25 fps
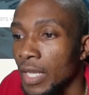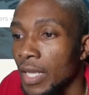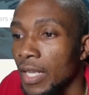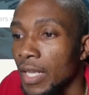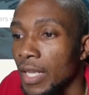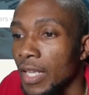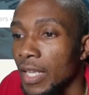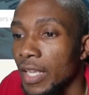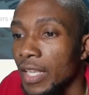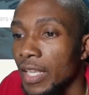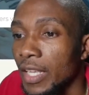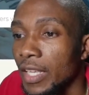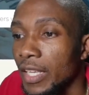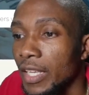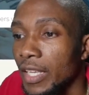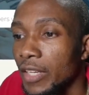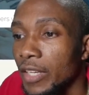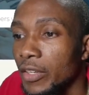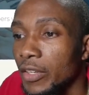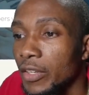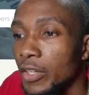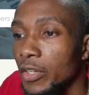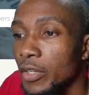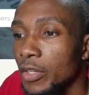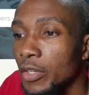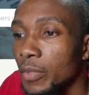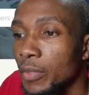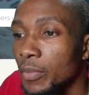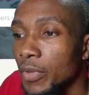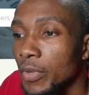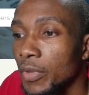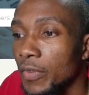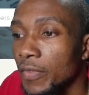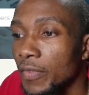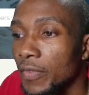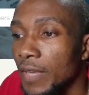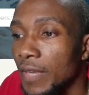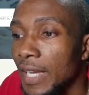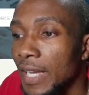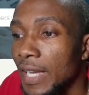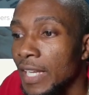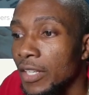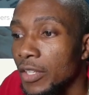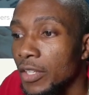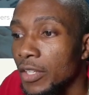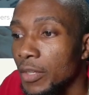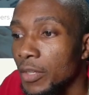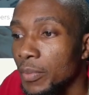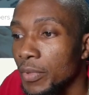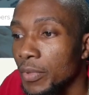Here you're going to provide your
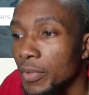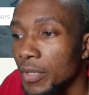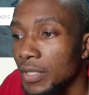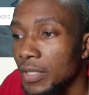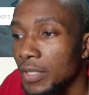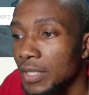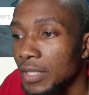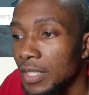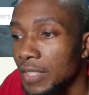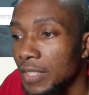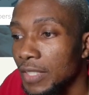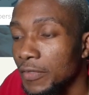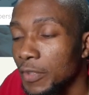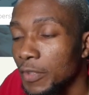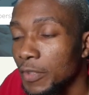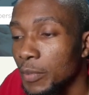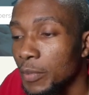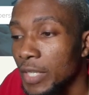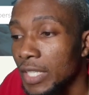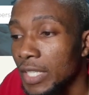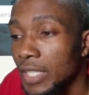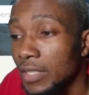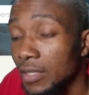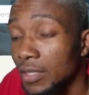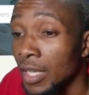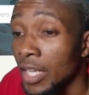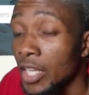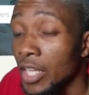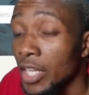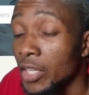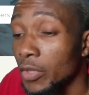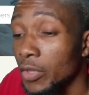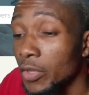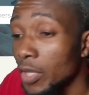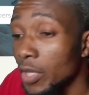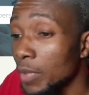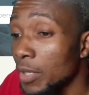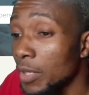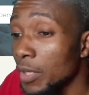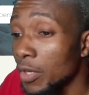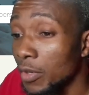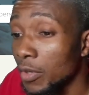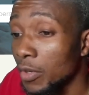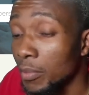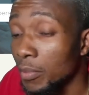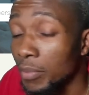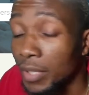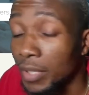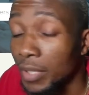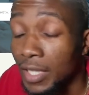personal information. Now I'll be
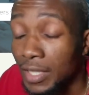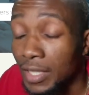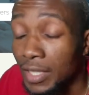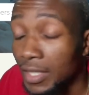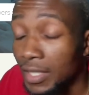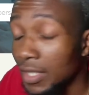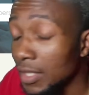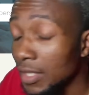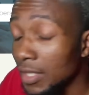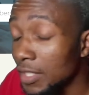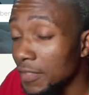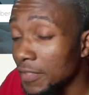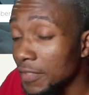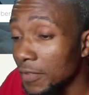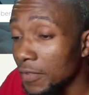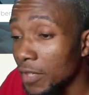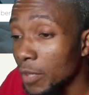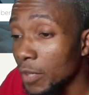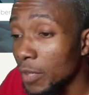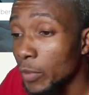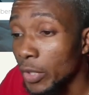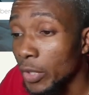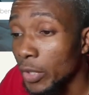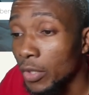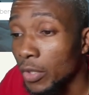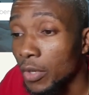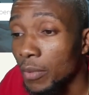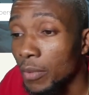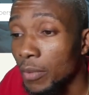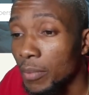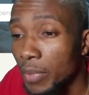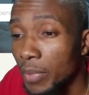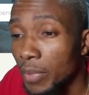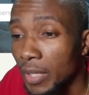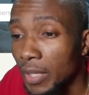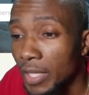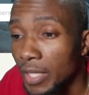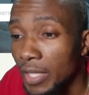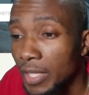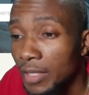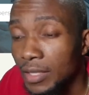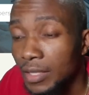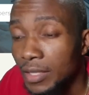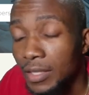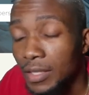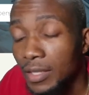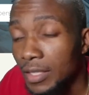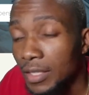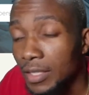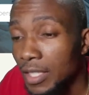completing this form with complete
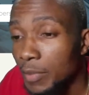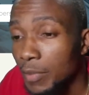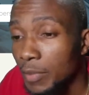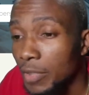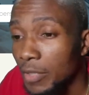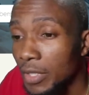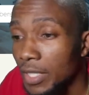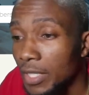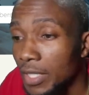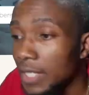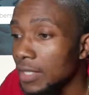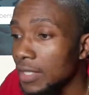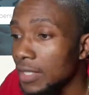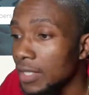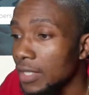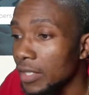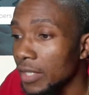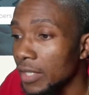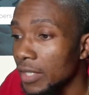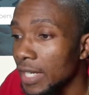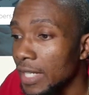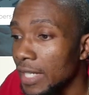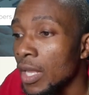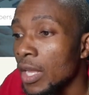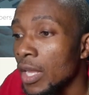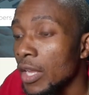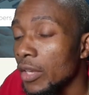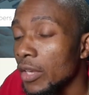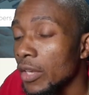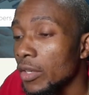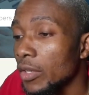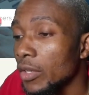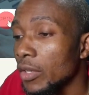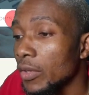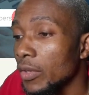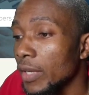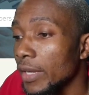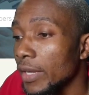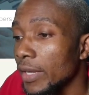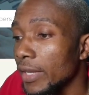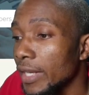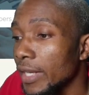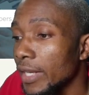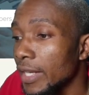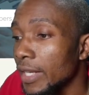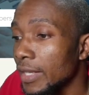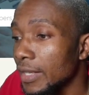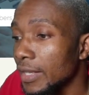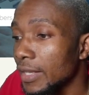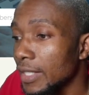demo data, right? Now in
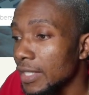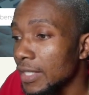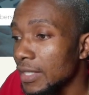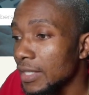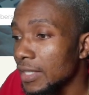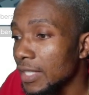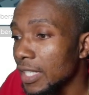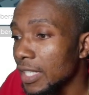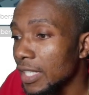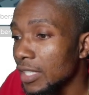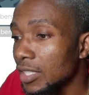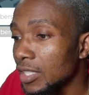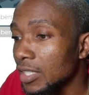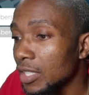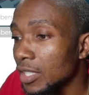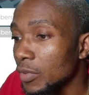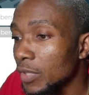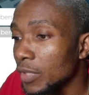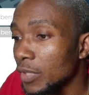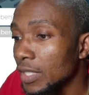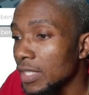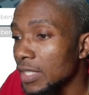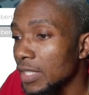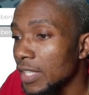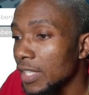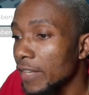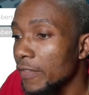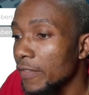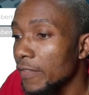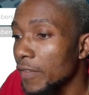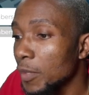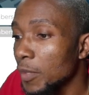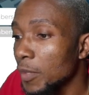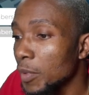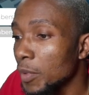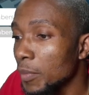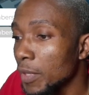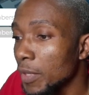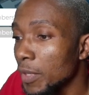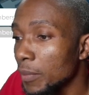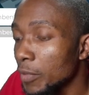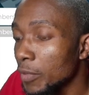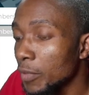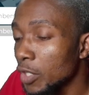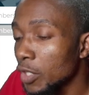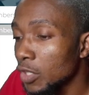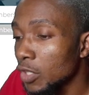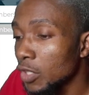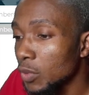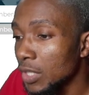this section where it say family members
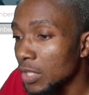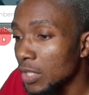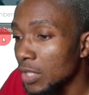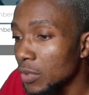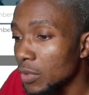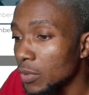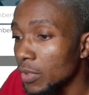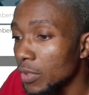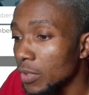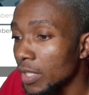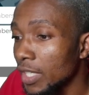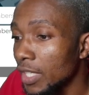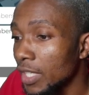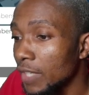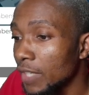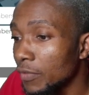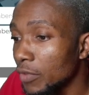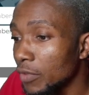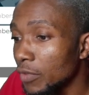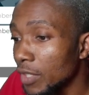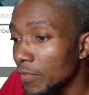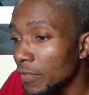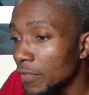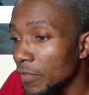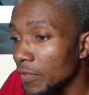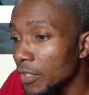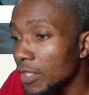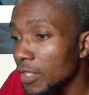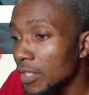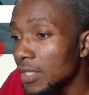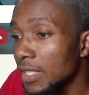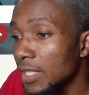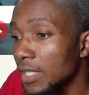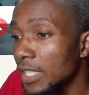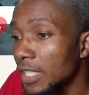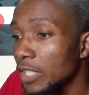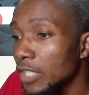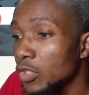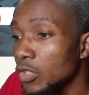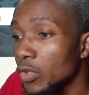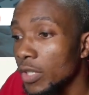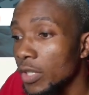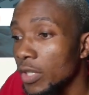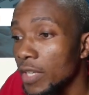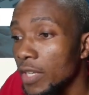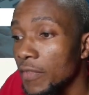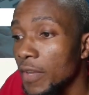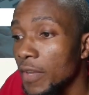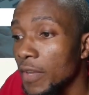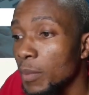with you, even if you say 3
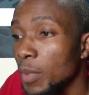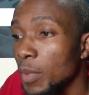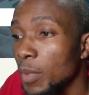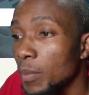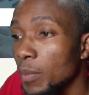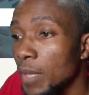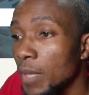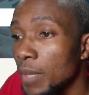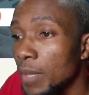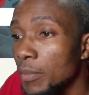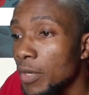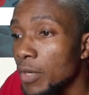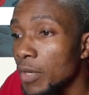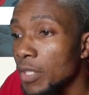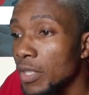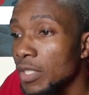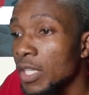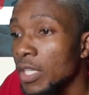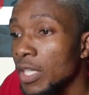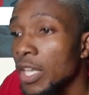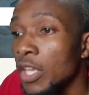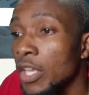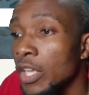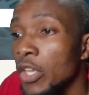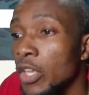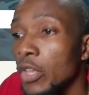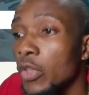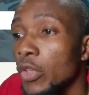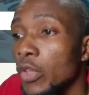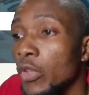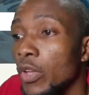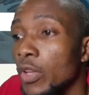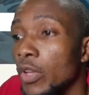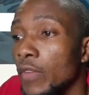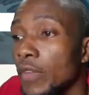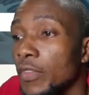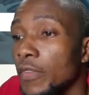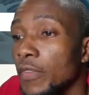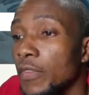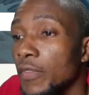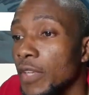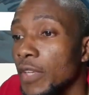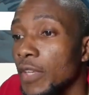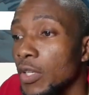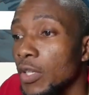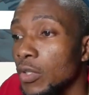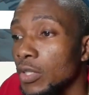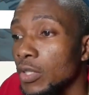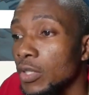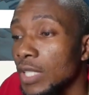family members, you have to fill out
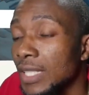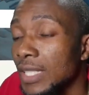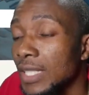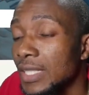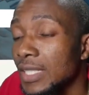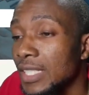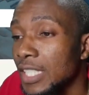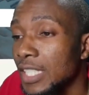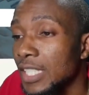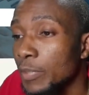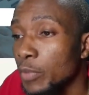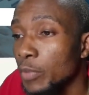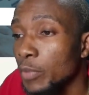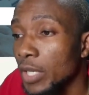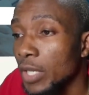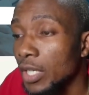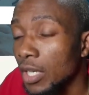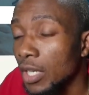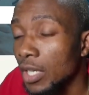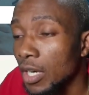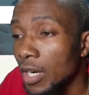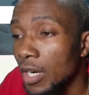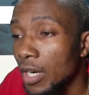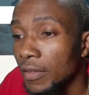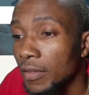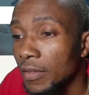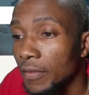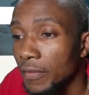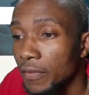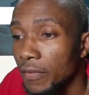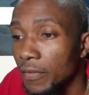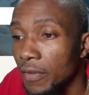a separate card for